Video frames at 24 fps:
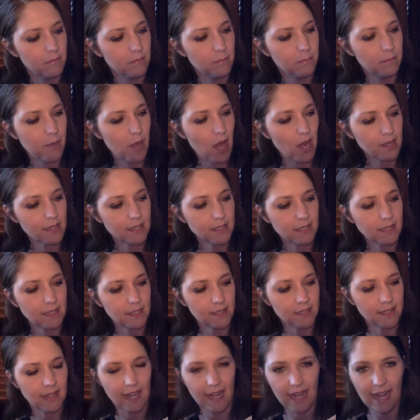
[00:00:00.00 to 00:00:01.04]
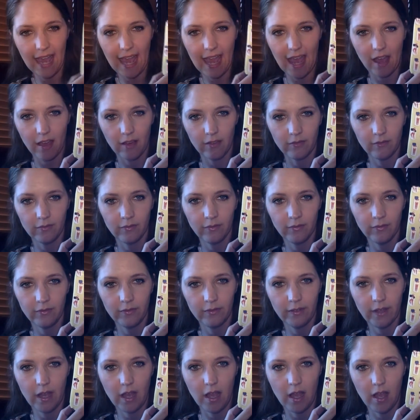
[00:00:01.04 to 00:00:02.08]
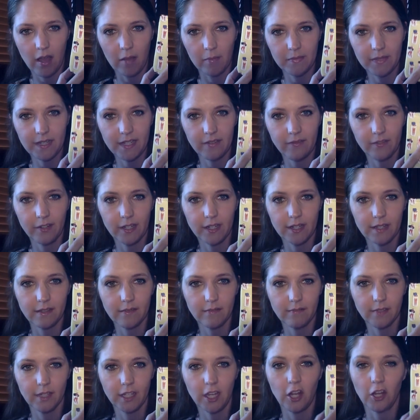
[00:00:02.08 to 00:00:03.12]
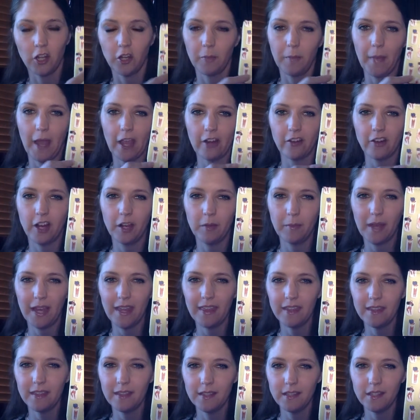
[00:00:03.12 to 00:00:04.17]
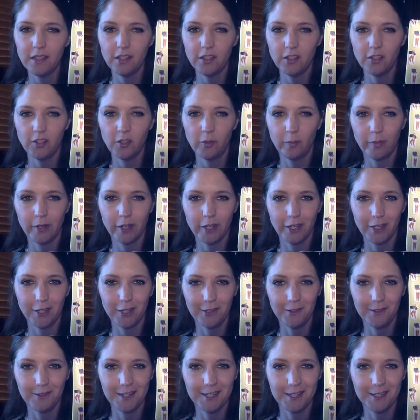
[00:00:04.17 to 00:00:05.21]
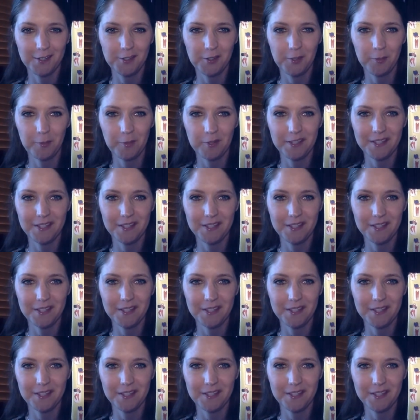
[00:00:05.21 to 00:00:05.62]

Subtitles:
boxes that have different color background. I think this is super cute. It's super